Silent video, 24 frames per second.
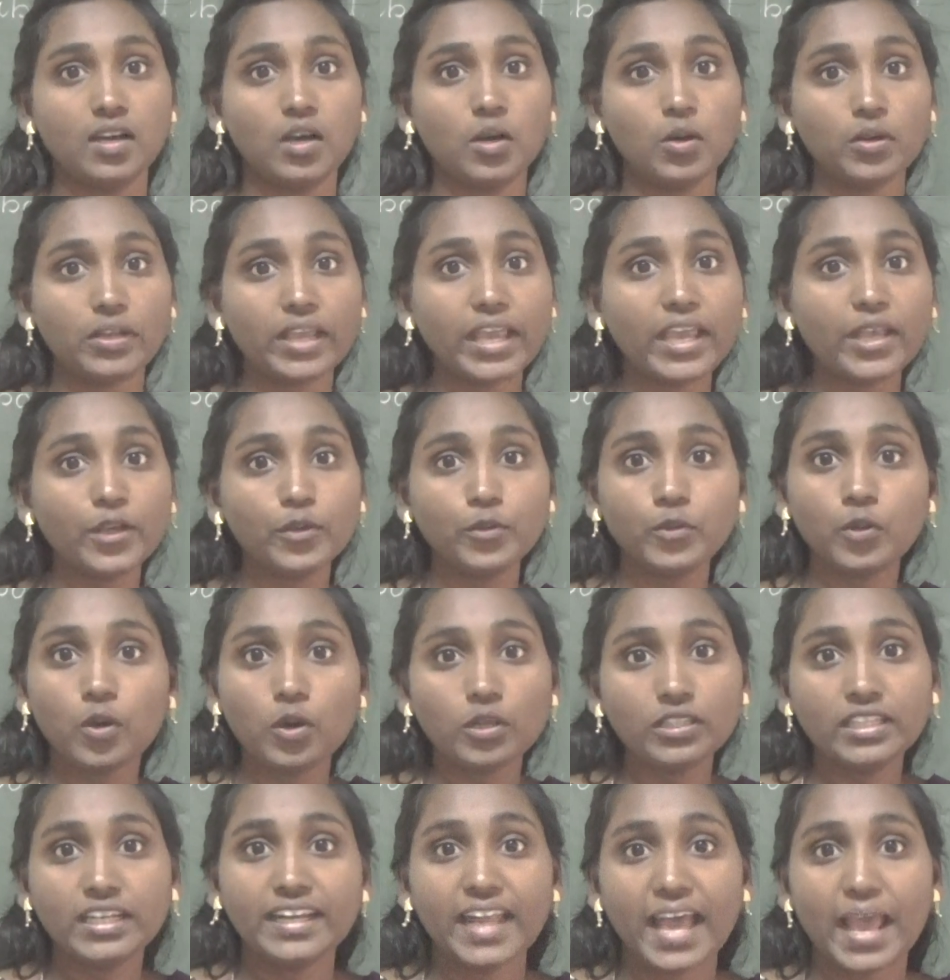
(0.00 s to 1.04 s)
Okay, you
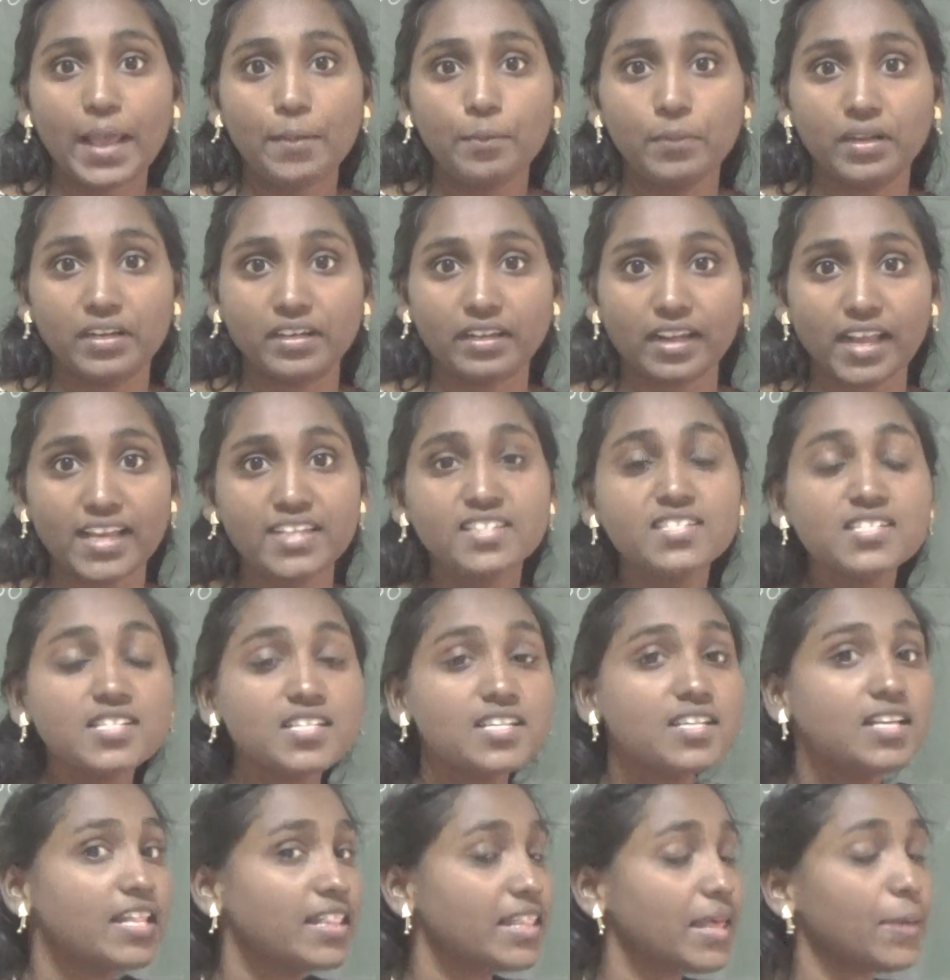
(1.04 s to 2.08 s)
know the diamond, right?
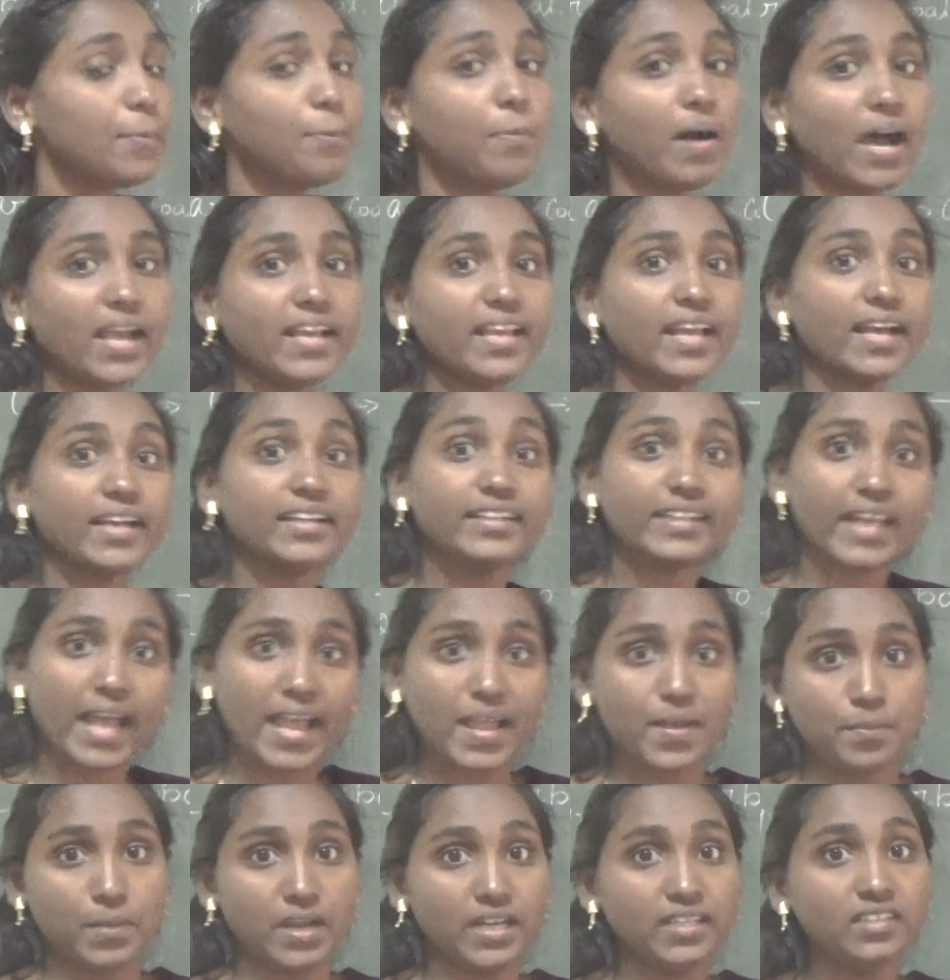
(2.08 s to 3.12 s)
They buy a
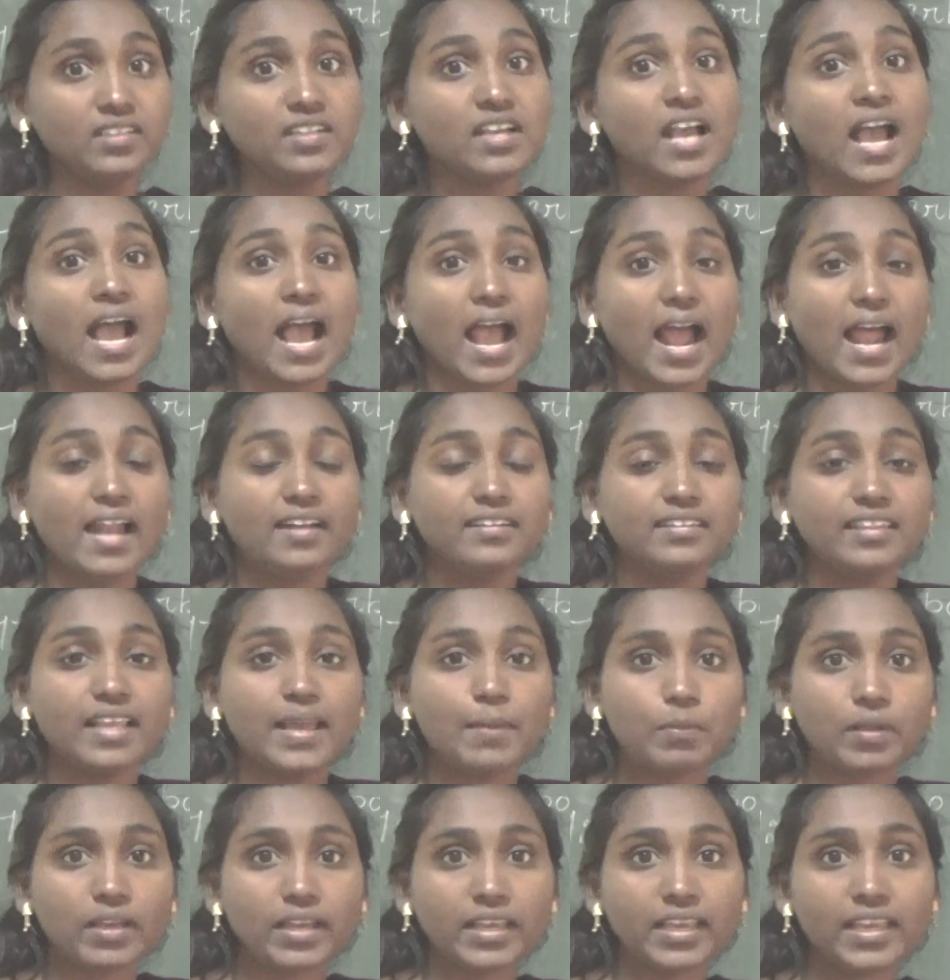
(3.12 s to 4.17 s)
diamond and
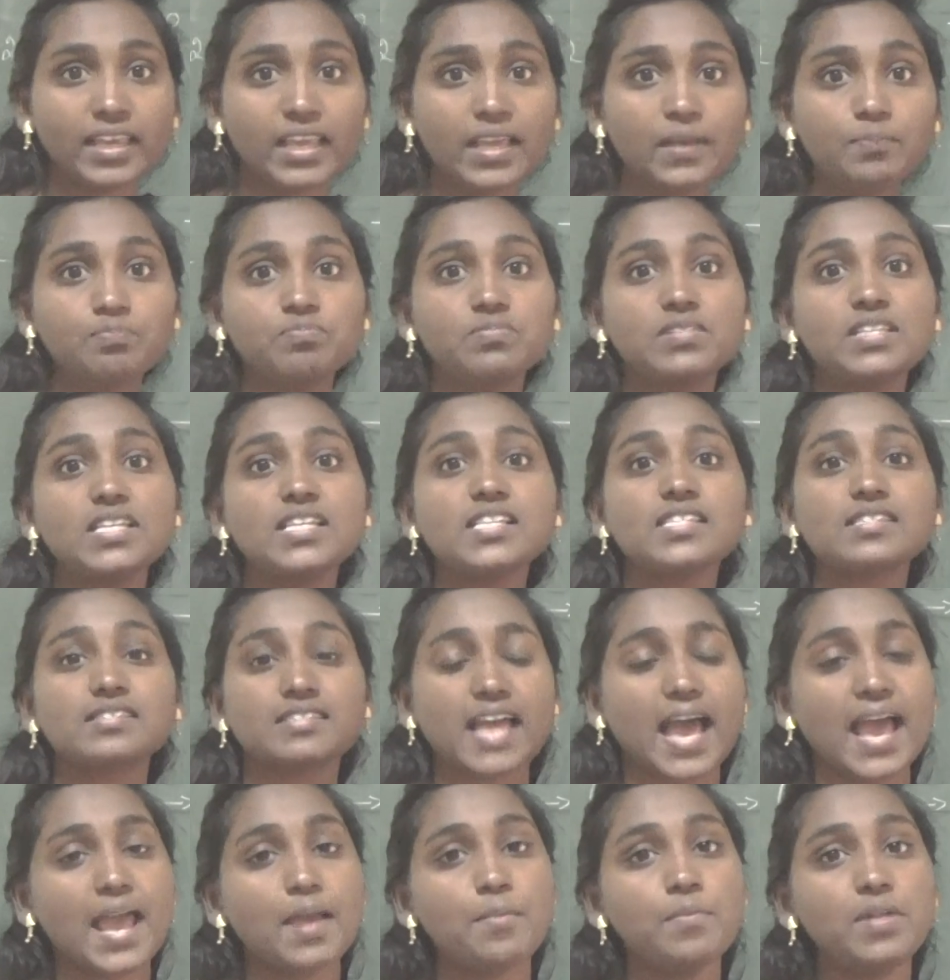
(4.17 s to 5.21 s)
they keep this
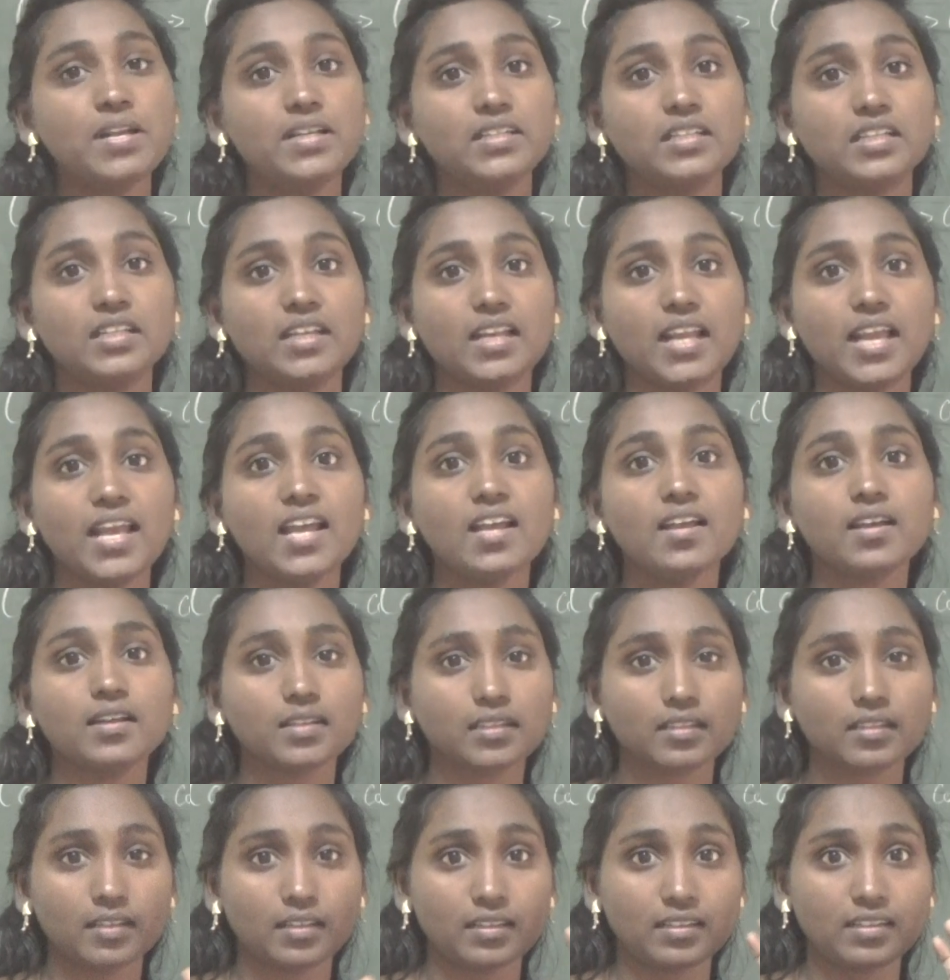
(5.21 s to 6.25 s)
diamond in a
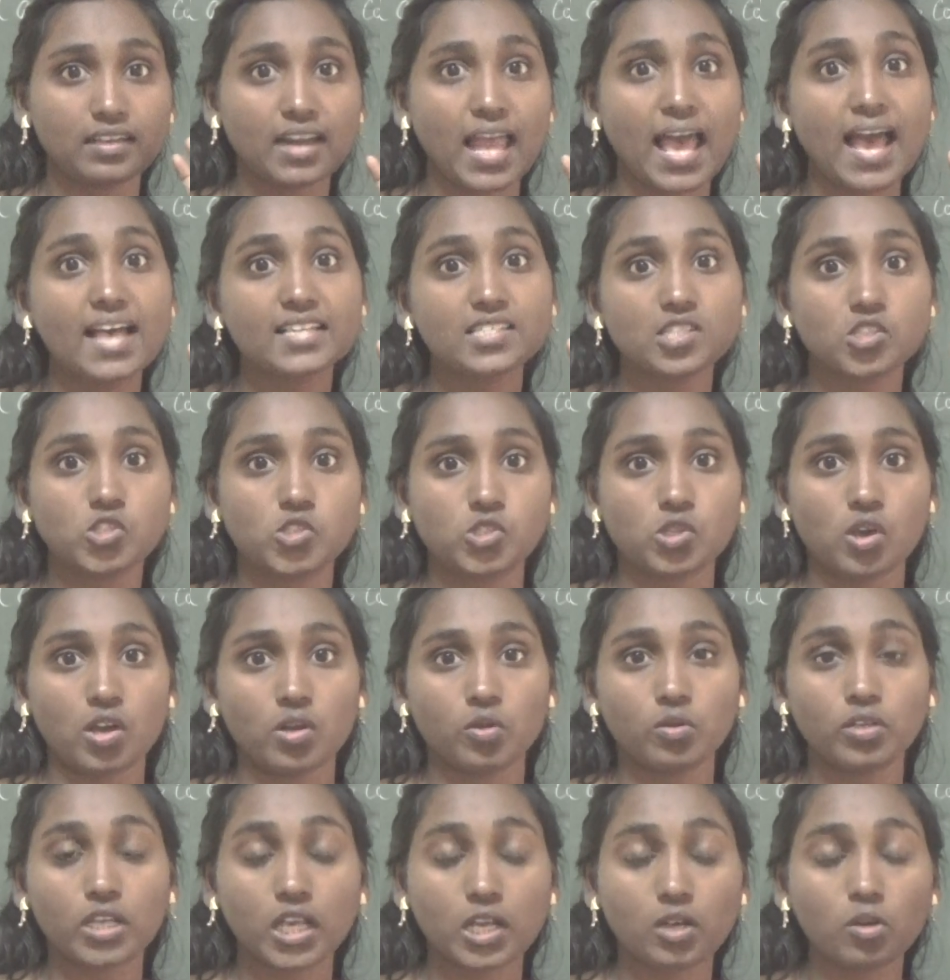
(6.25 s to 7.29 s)
glass jar,
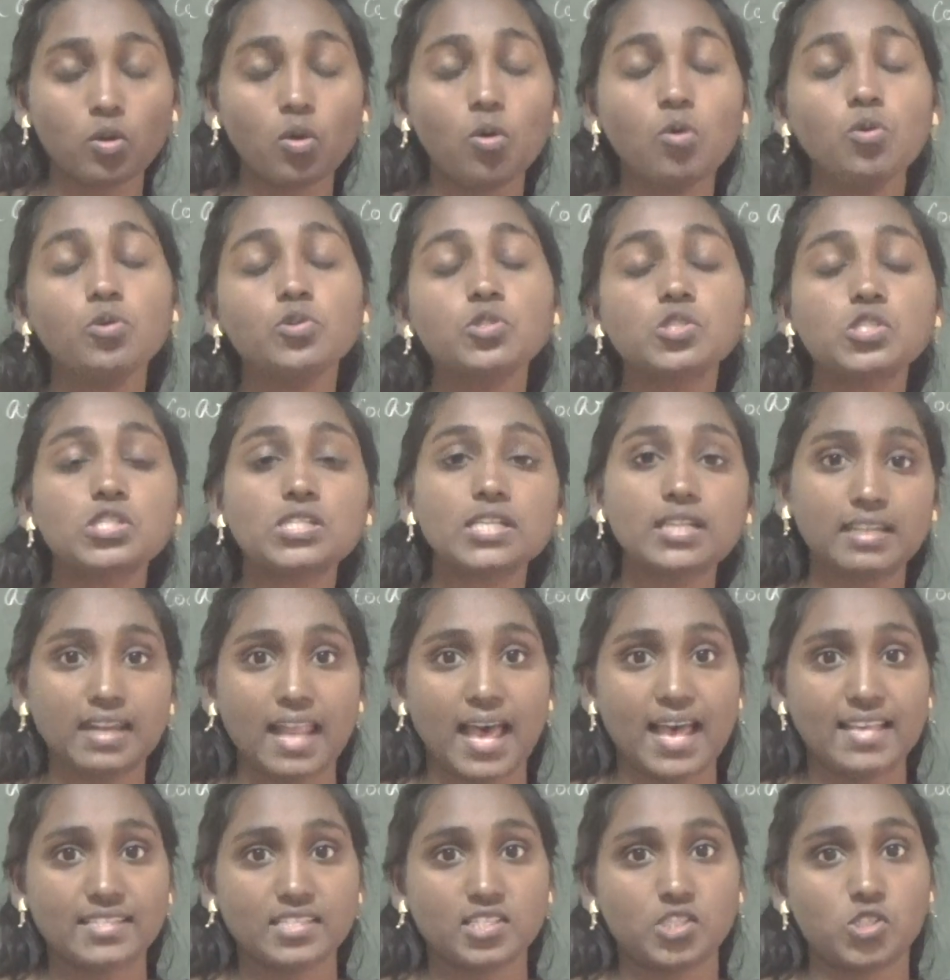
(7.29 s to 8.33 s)
okay, closed
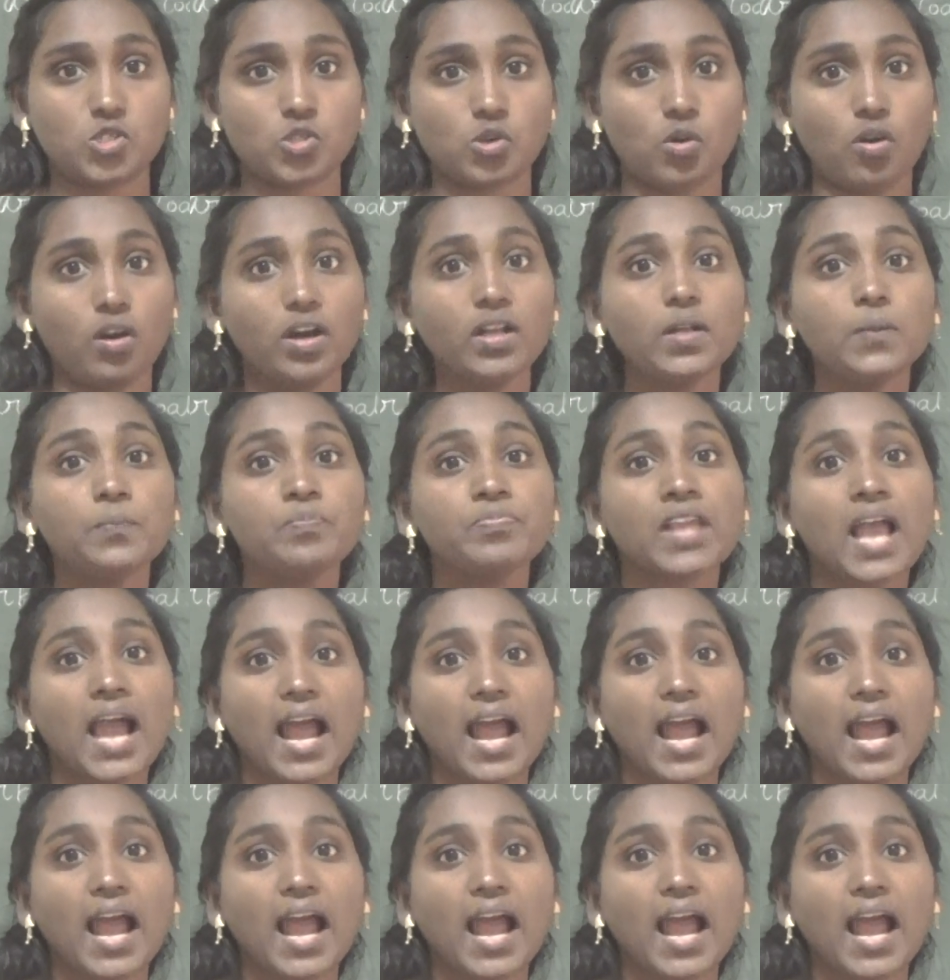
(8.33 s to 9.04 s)
glass jar,